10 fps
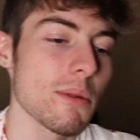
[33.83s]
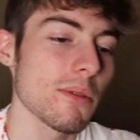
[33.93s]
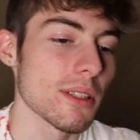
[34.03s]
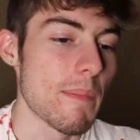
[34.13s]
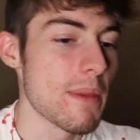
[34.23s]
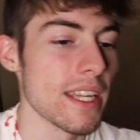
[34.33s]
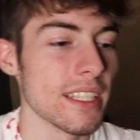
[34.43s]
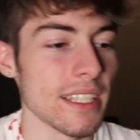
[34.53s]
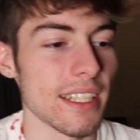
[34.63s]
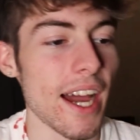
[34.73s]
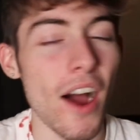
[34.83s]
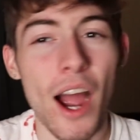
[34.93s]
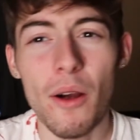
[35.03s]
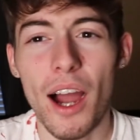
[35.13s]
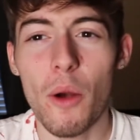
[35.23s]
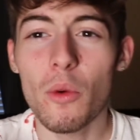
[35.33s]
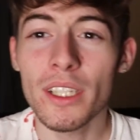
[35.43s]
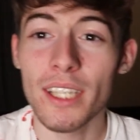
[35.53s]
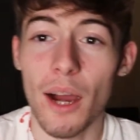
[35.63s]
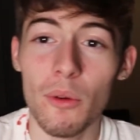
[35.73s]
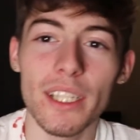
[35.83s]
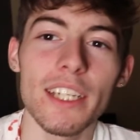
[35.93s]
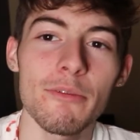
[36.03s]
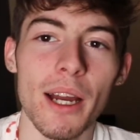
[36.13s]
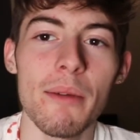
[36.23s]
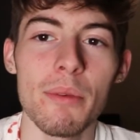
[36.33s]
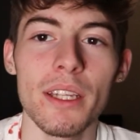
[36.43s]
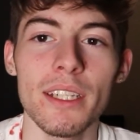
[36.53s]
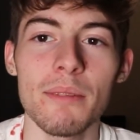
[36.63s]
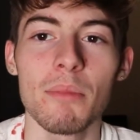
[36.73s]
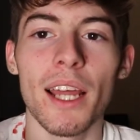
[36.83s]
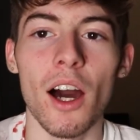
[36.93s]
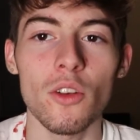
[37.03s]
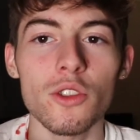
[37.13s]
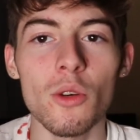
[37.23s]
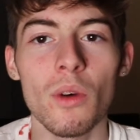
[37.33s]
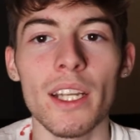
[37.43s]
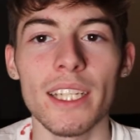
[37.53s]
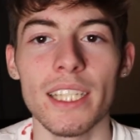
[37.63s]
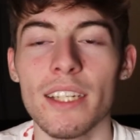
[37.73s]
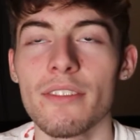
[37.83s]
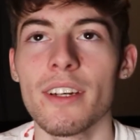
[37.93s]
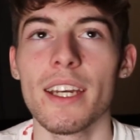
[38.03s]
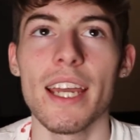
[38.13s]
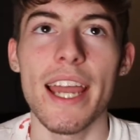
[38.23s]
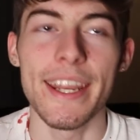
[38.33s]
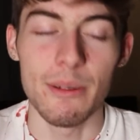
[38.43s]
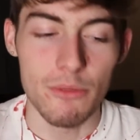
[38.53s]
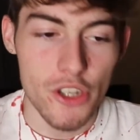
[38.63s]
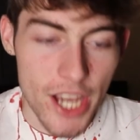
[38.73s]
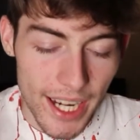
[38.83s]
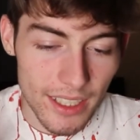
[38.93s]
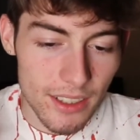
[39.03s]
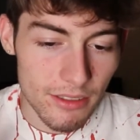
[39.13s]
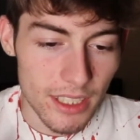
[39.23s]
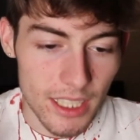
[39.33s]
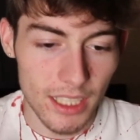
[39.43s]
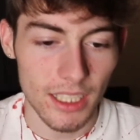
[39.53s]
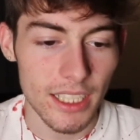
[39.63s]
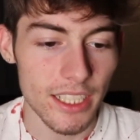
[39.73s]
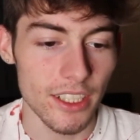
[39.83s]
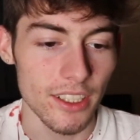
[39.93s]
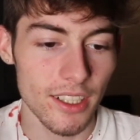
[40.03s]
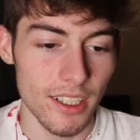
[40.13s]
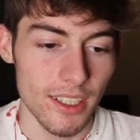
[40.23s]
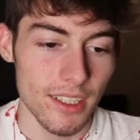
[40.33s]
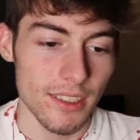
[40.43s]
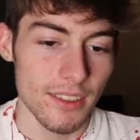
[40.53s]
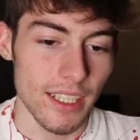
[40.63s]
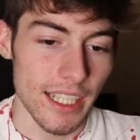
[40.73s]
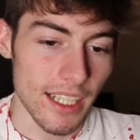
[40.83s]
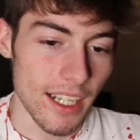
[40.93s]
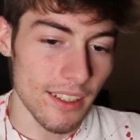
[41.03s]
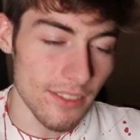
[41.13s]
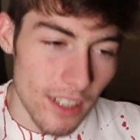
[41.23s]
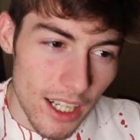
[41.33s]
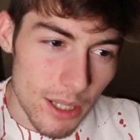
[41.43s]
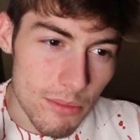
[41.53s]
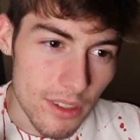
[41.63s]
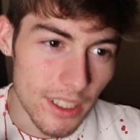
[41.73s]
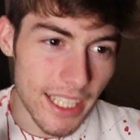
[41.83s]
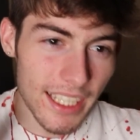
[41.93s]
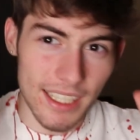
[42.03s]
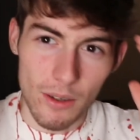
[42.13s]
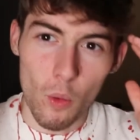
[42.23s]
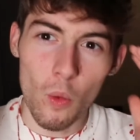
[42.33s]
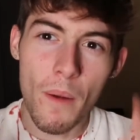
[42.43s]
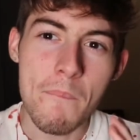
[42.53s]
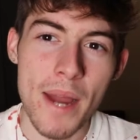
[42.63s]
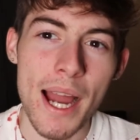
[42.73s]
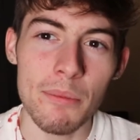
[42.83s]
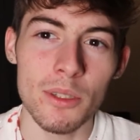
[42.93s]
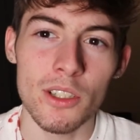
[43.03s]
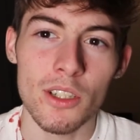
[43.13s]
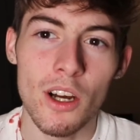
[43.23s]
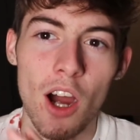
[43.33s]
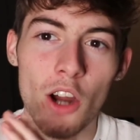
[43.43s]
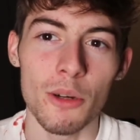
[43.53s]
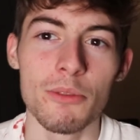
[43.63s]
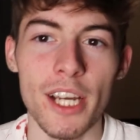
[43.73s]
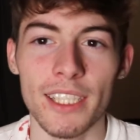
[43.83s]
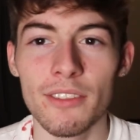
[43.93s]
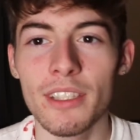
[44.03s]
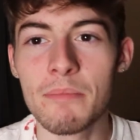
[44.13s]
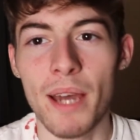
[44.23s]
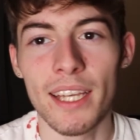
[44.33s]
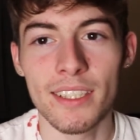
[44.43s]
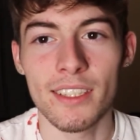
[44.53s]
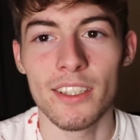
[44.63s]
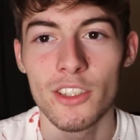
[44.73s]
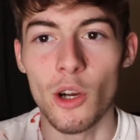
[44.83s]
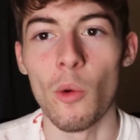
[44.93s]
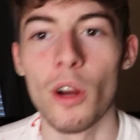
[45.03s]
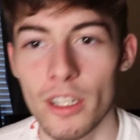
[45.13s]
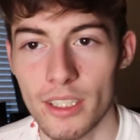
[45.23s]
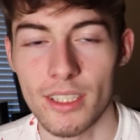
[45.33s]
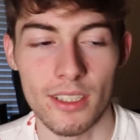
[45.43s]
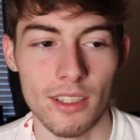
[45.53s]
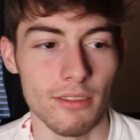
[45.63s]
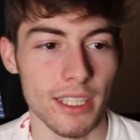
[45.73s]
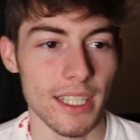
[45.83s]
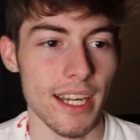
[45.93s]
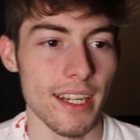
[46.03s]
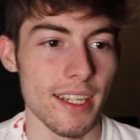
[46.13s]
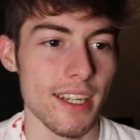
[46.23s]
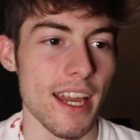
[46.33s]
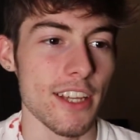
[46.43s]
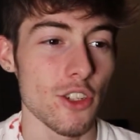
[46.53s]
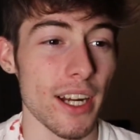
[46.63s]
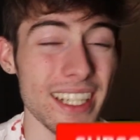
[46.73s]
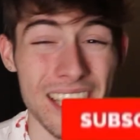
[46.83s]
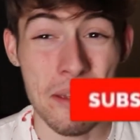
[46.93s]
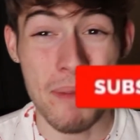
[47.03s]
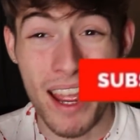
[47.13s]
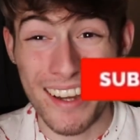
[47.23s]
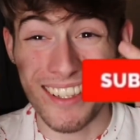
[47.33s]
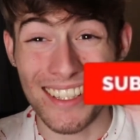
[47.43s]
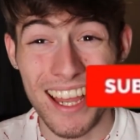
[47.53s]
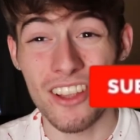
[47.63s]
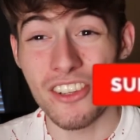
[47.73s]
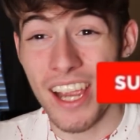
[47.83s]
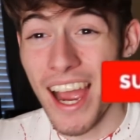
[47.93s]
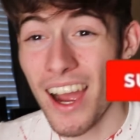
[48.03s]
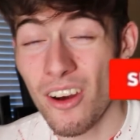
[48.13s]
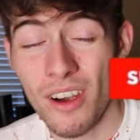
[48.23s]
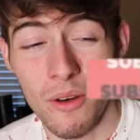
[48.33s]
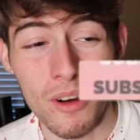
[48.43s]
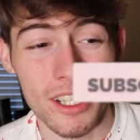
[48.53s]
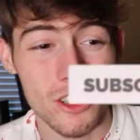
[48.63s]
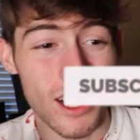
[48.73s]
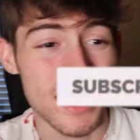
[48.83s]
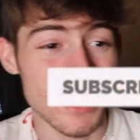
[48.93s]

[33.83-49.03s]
people's opinion. Now, I want to give my opinion, but I also want to give an objectively clear, like what maps are objectively best to worst and stuff like that, and try to keep my nostalgia out. I want to try to